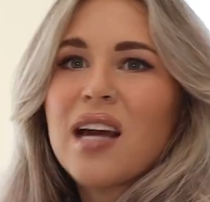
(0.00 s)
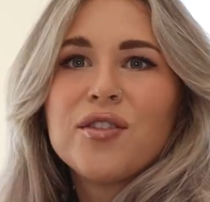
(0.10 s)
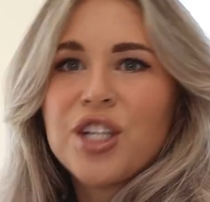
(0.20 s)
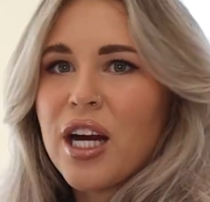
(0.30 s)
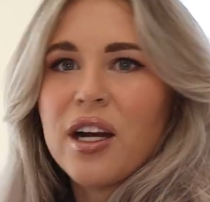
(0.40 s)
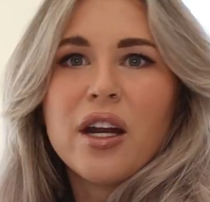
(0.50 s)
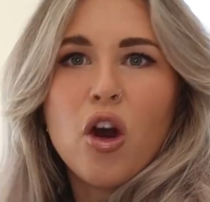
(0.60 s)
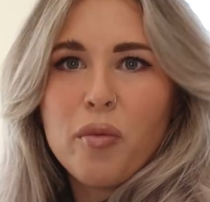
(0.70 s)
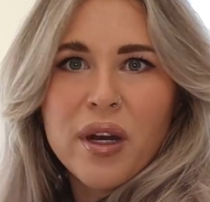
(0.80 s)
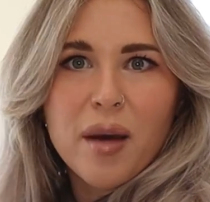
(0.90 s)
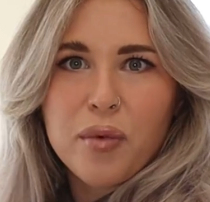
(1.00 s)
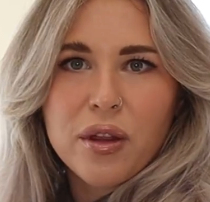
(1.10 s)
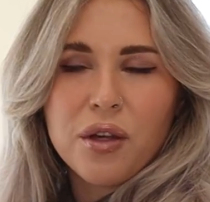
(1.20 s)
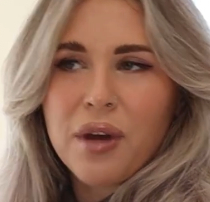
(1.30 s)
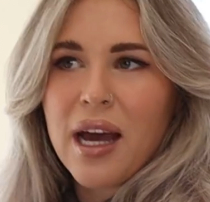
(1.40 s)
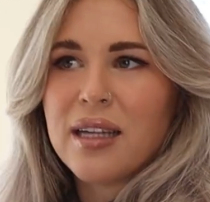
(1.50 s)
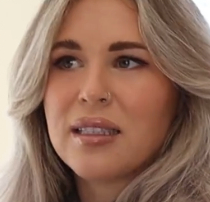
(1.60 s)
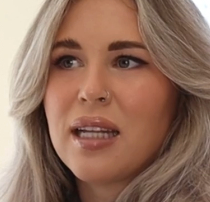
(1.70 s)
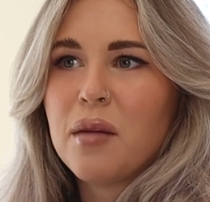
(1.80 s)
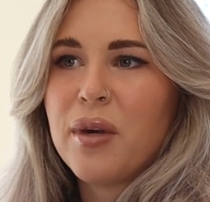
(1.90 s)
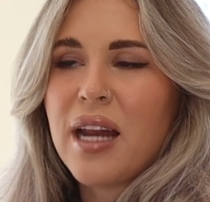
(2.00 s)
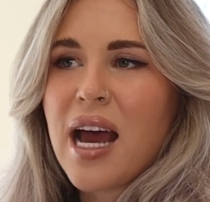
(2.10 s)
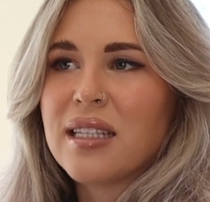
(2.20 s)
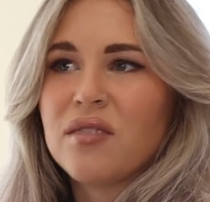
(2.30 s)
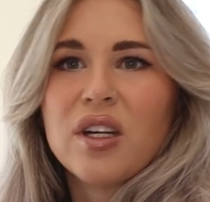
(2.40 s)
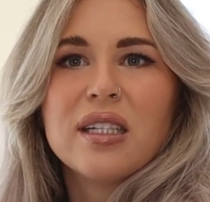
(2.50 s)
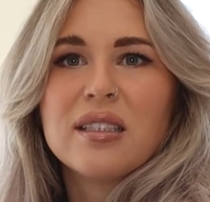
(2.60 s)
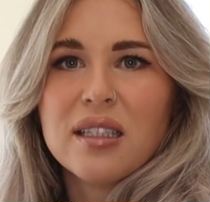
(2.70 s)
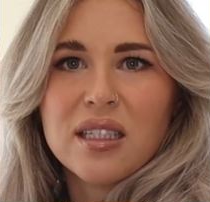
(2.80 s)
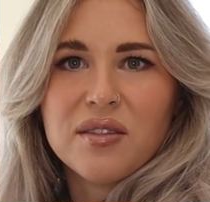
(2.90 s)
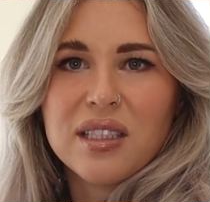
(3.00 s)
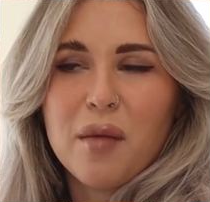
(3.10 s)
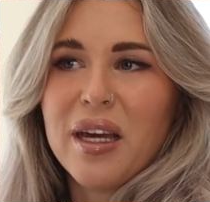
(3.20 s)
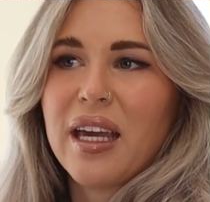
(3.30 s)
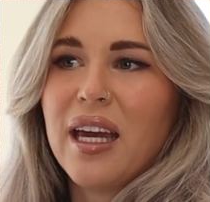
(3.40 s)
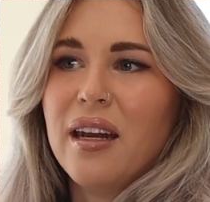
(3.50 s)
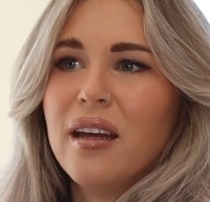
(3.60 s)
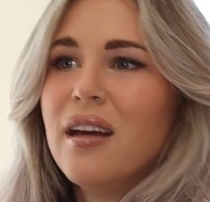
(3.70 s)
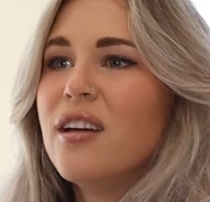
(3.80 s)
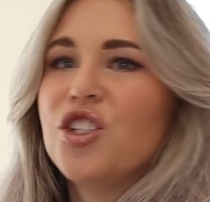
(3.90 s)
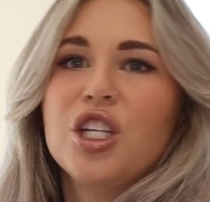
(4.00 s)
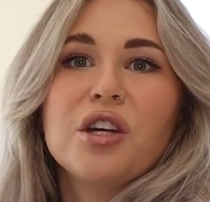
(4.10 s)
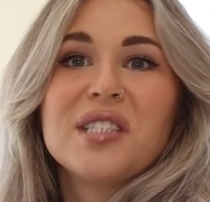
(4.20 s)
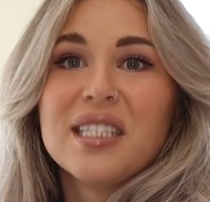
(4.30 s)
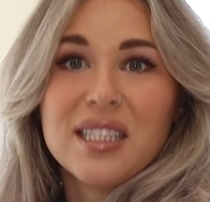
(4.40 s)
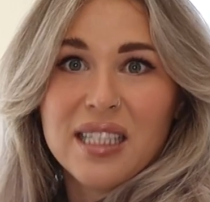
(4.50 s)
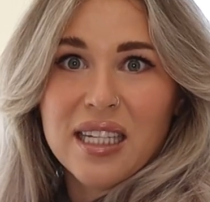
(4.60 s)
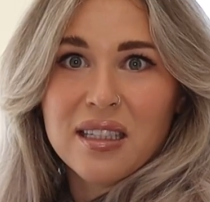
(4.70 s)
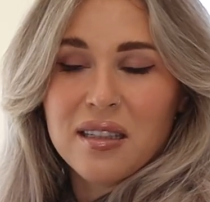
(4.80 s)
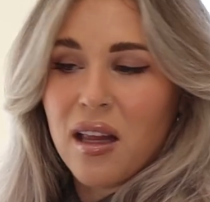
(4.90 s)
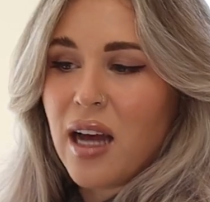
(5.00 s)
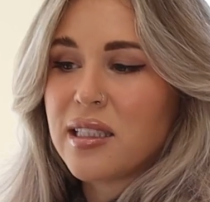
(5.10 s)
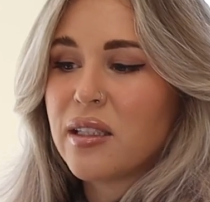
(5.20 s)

I've shared and opened up with you guys, Cinnabun has a very sensitive stomach and she goes into stasis a lot.